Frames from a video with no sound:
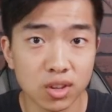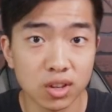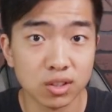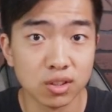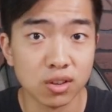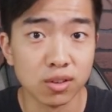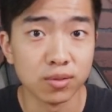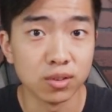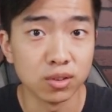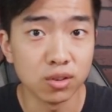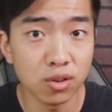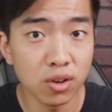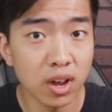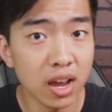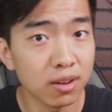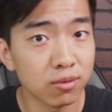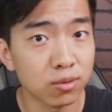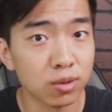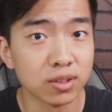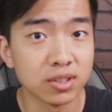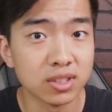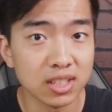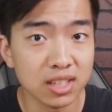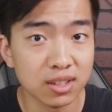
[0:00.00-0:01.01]
so if you don't have
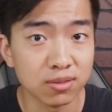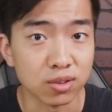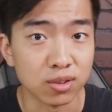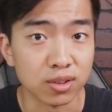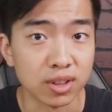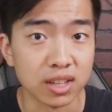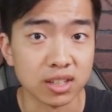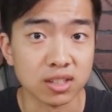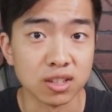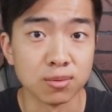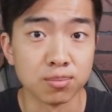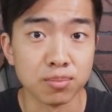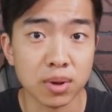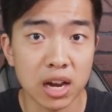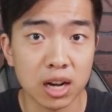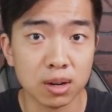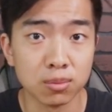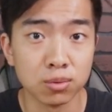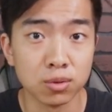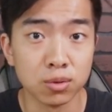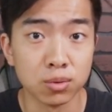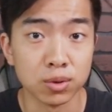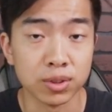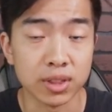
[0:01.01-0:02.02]
a receiver that's
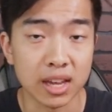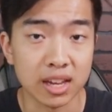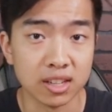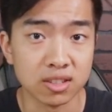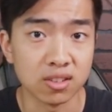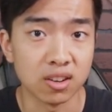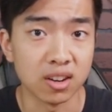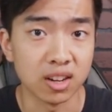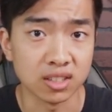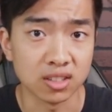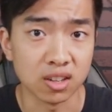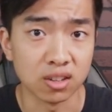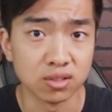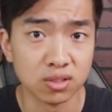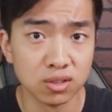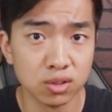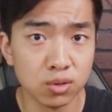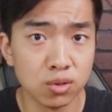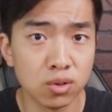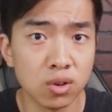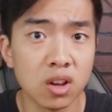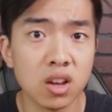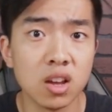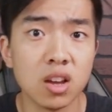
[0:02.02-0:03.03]
compatible with
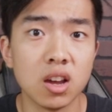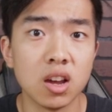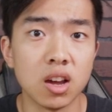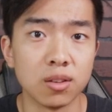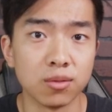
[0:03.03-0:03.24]
SRXL2,